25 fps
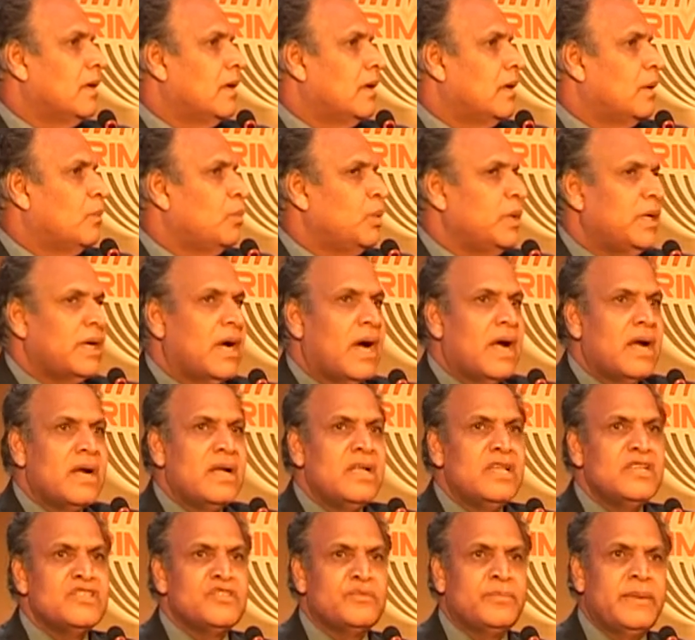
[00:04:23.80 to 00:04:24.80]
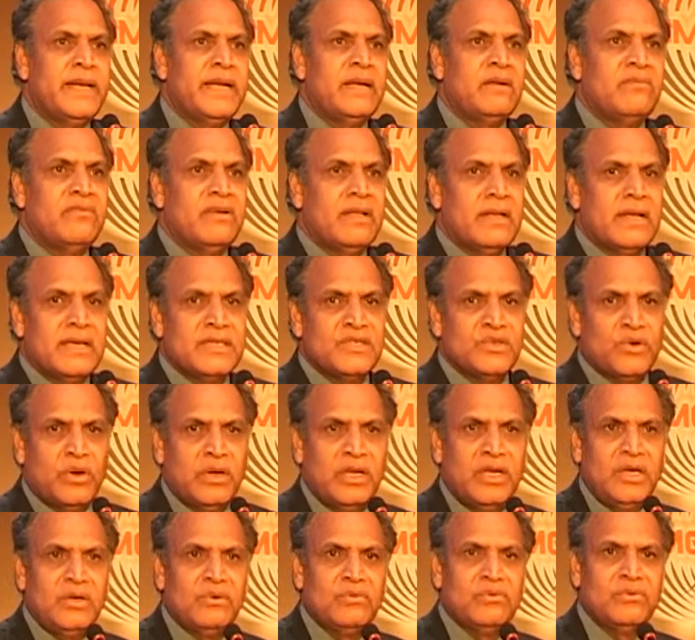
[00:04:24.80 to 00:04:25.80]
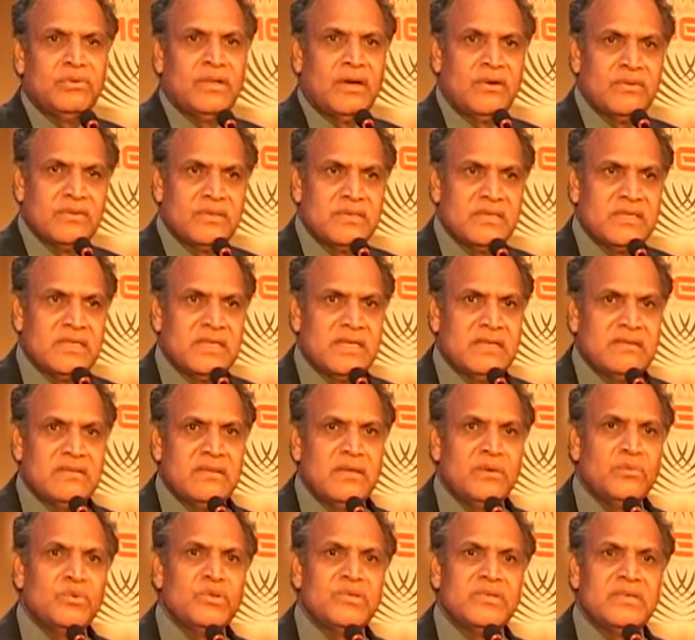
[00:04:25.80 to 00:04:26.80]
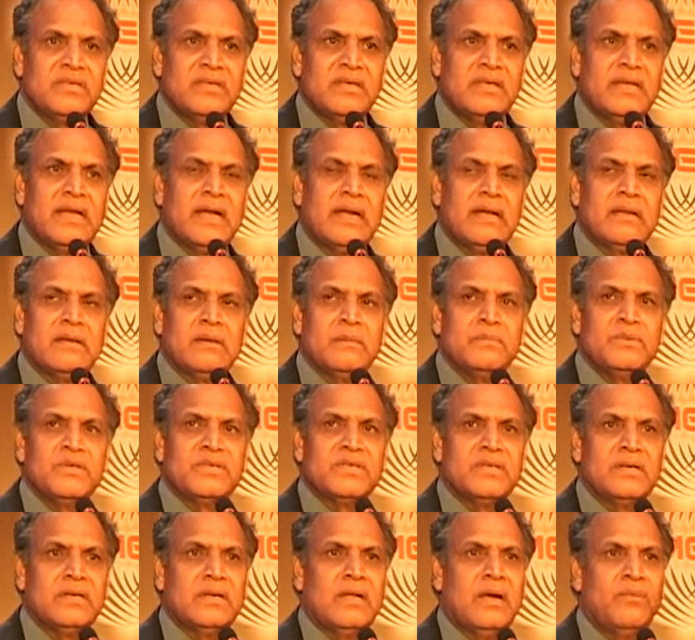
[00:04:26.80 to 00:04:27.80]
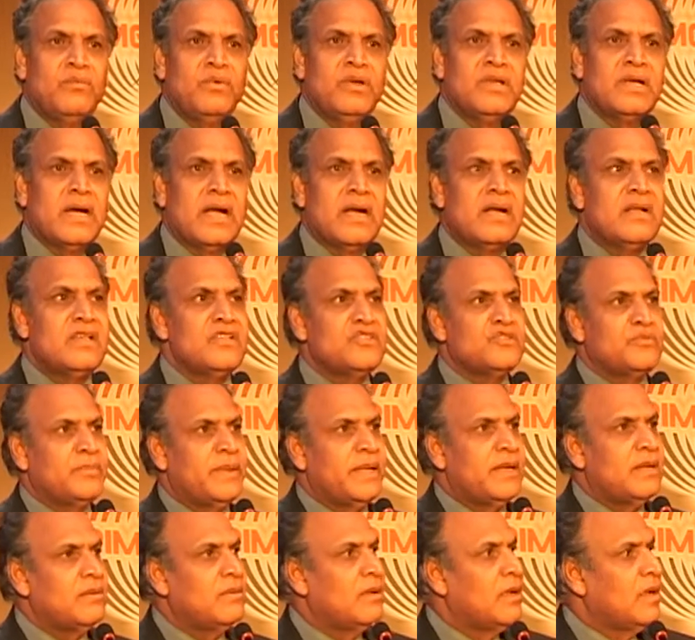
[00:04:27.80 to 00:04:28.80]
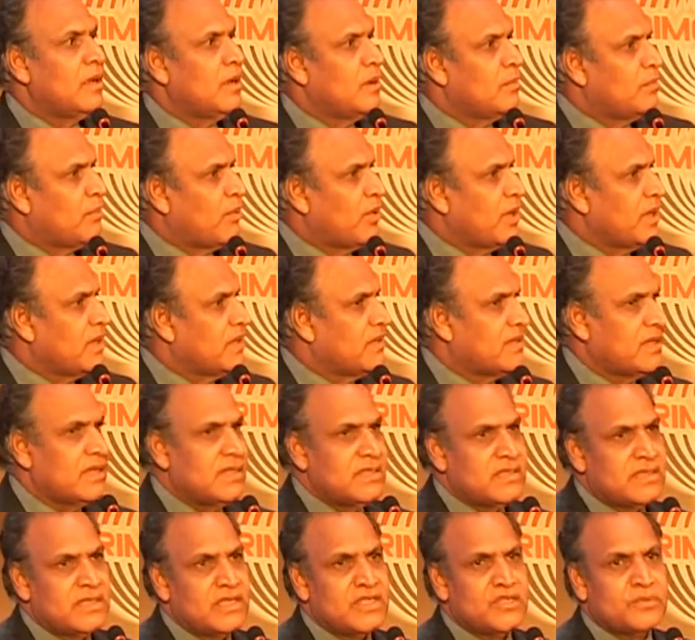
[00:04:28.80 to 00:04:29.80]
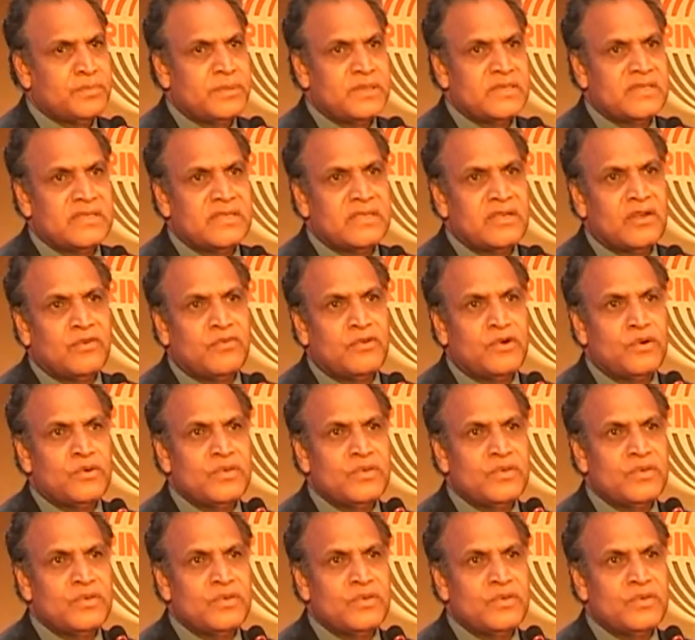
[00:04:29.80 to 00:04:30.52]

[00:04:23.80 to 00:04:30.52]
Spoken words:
We hardly spend, when I joined in 2006, the University Grant Commission, we hardly spend 0.36% of our